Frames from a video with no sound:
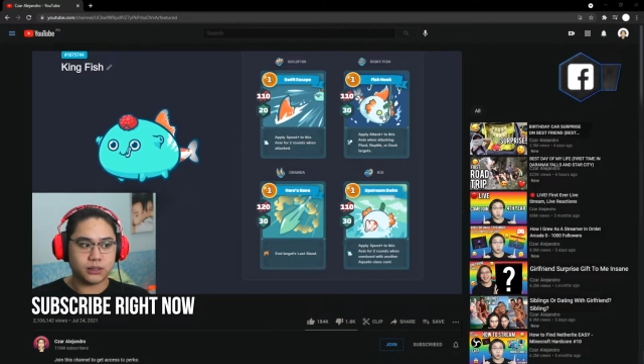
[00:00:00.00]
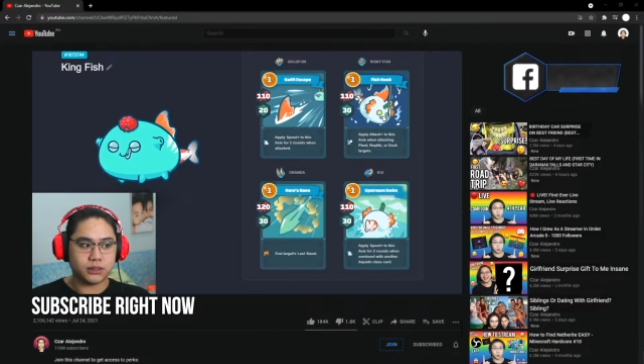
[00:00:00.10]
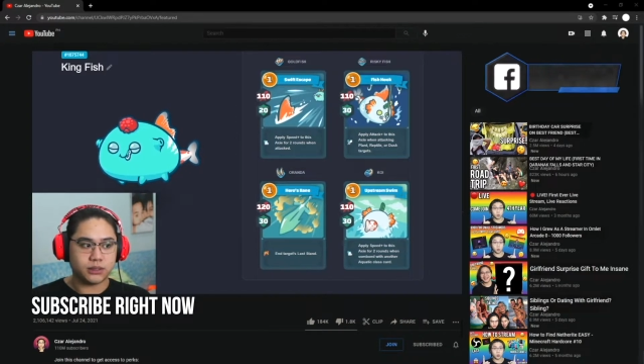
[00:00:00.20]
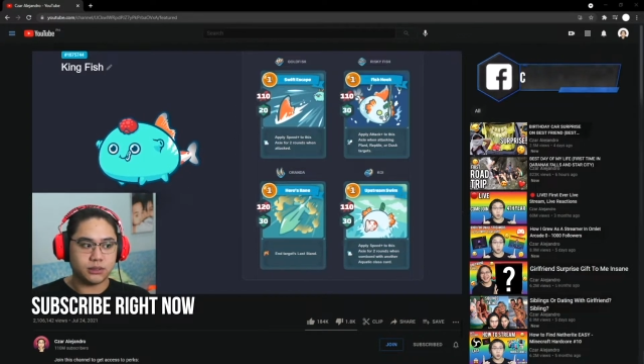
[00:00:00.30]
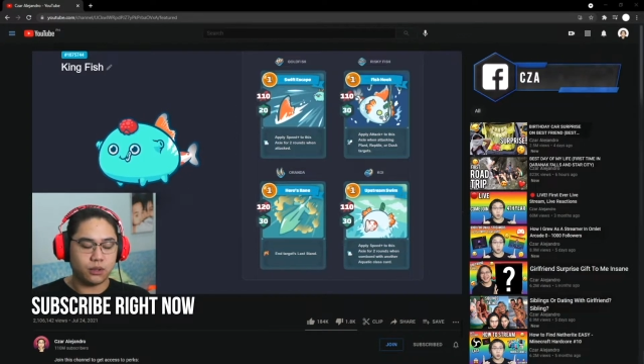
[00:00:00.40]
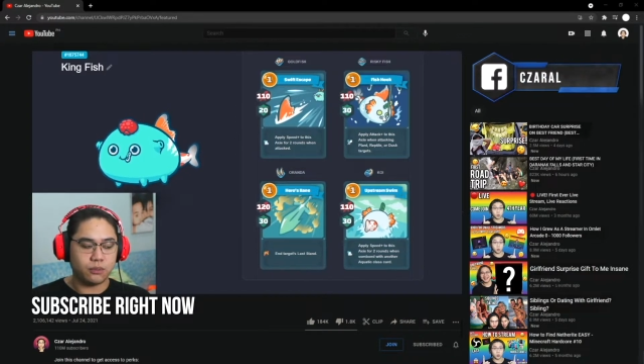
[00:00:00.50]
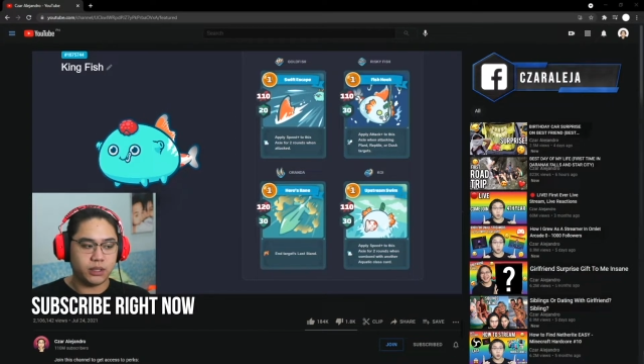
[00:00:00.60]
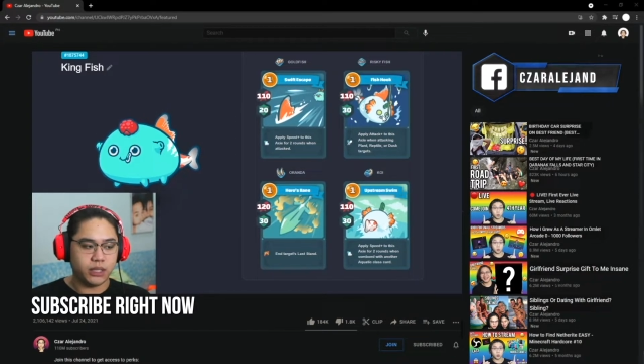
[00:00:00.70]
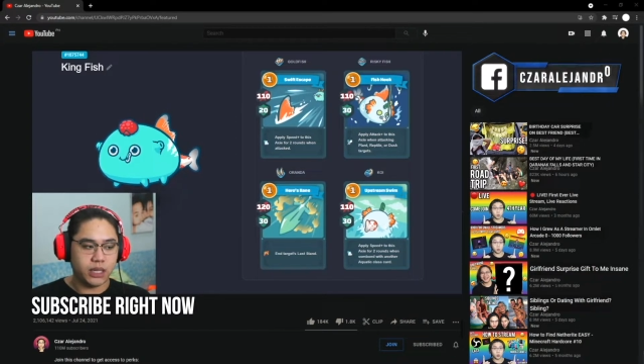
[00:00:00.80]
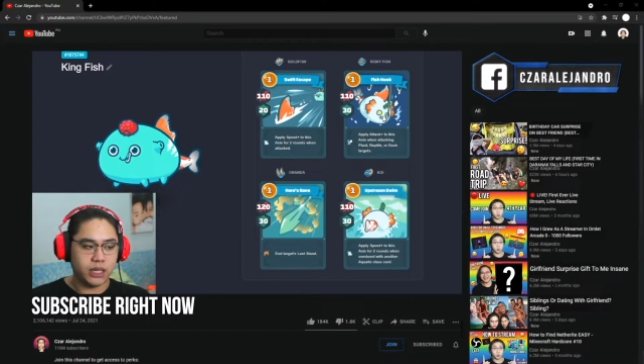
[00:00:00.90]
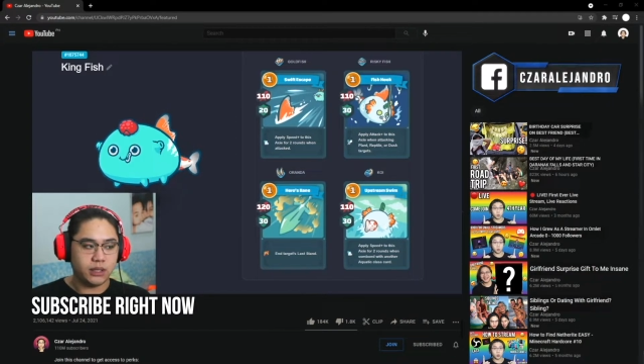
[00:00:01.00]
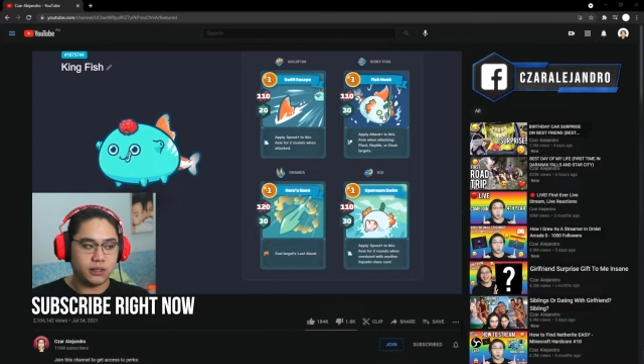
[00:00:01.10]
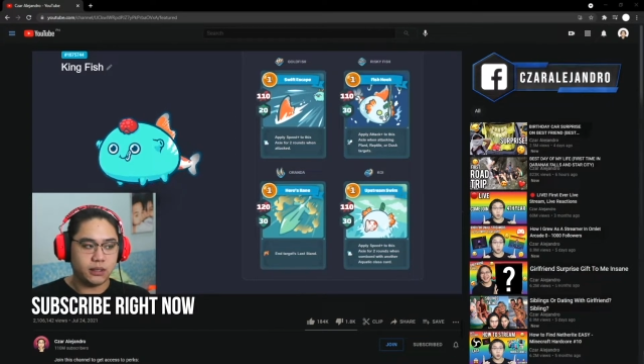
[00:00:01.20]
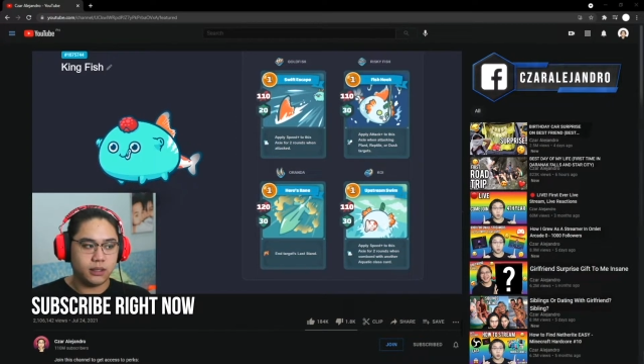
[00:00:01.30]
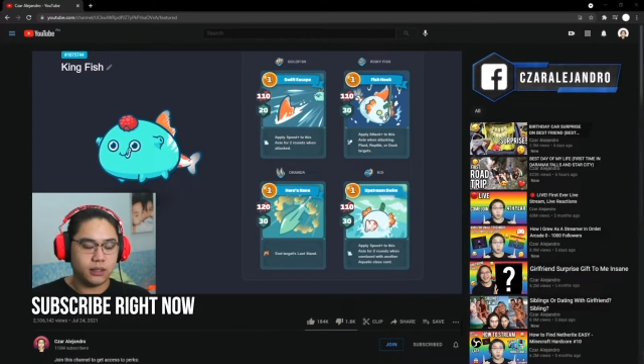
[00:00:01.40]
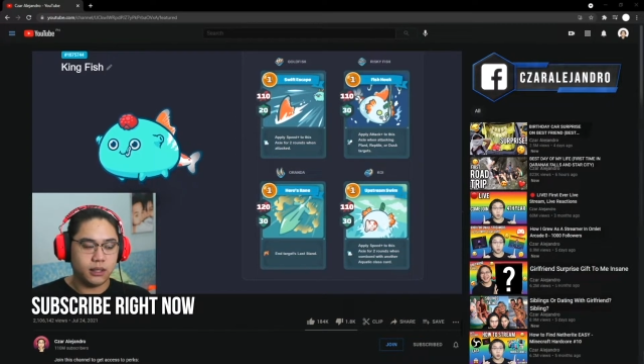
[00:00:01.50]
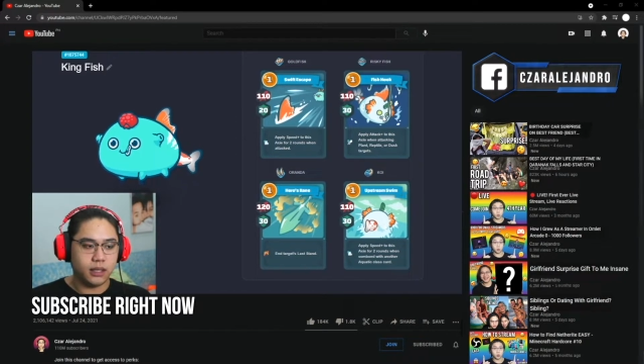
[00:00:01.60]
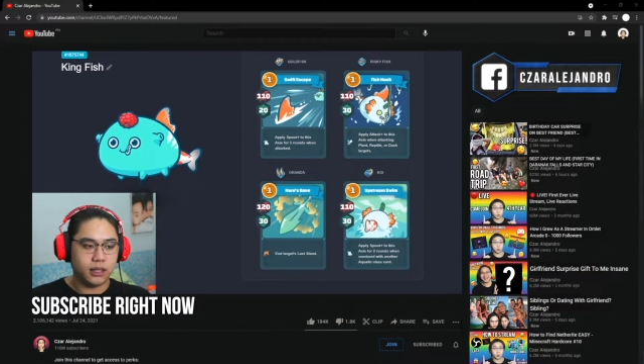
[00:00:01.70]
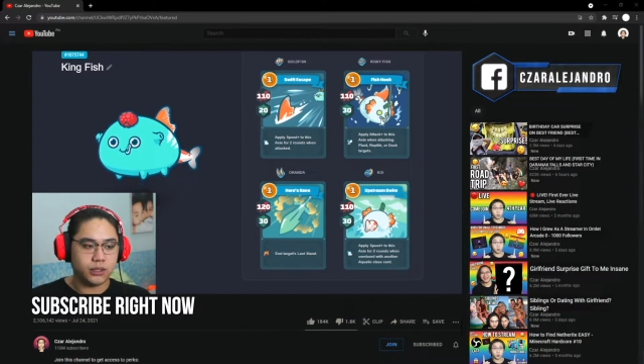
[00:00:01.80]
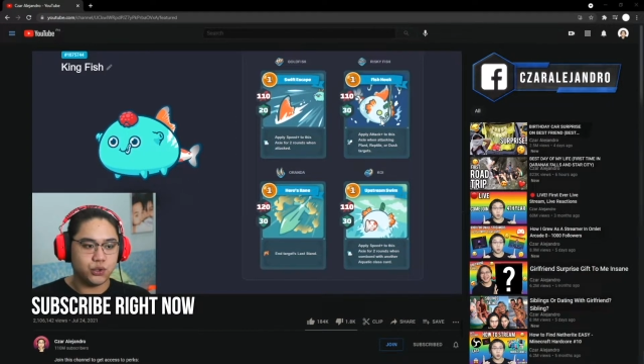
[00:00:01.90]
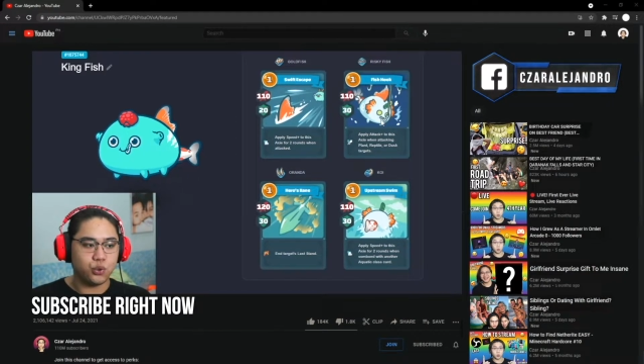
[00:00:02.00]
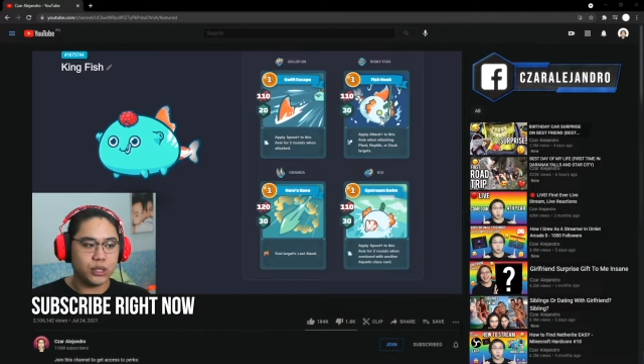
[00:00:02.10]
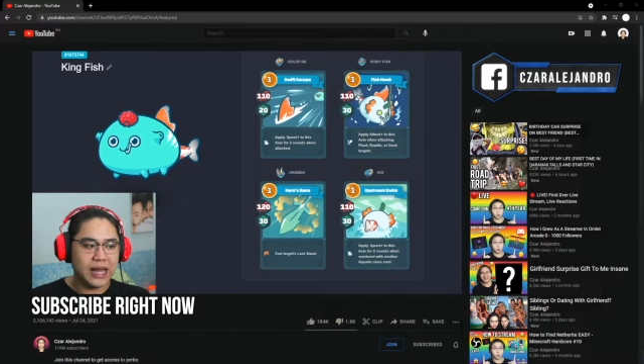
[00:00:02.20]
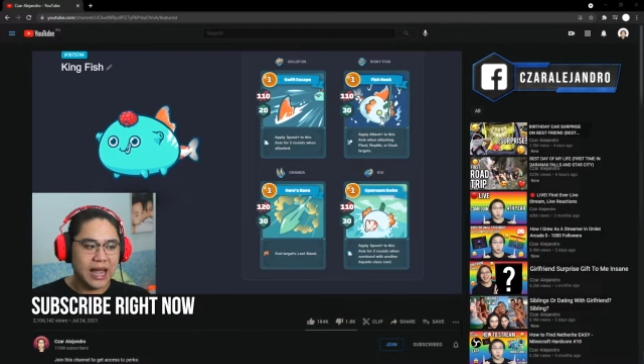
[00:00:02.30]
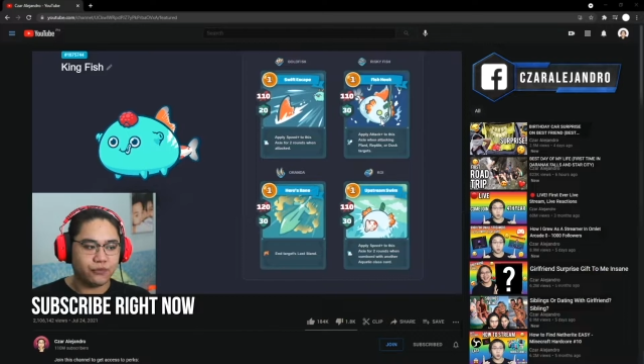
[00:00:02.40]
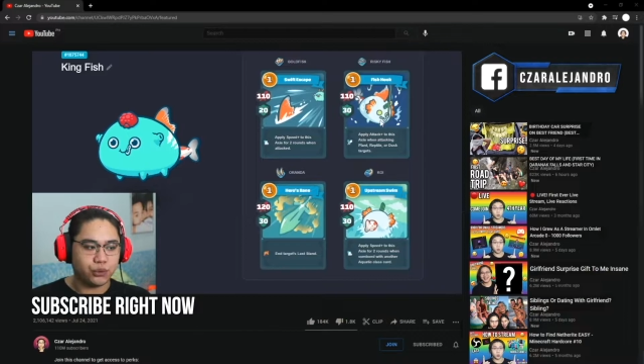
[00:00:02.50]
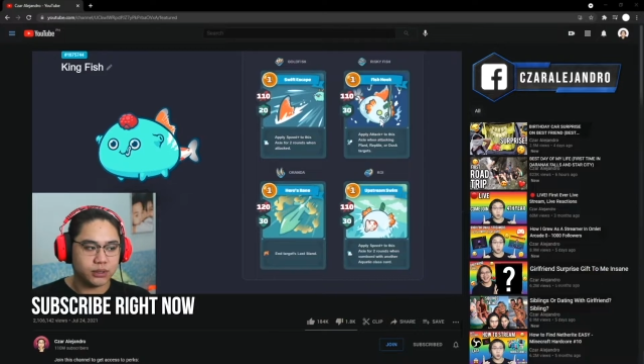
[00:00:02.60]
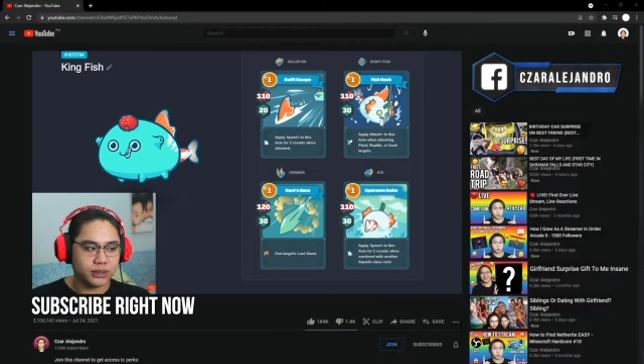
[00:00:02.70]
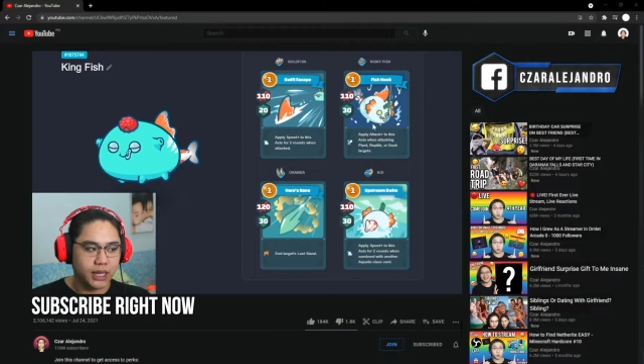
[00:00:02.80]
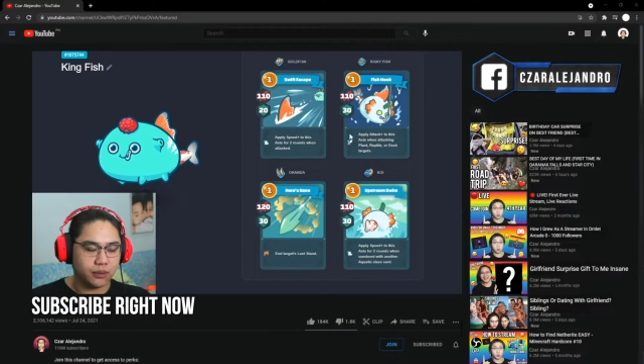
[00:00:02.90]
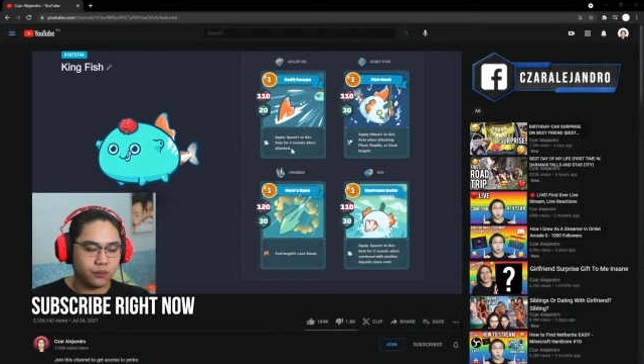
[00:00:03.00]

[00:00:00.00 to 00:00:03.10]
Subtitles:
normally you will have to attack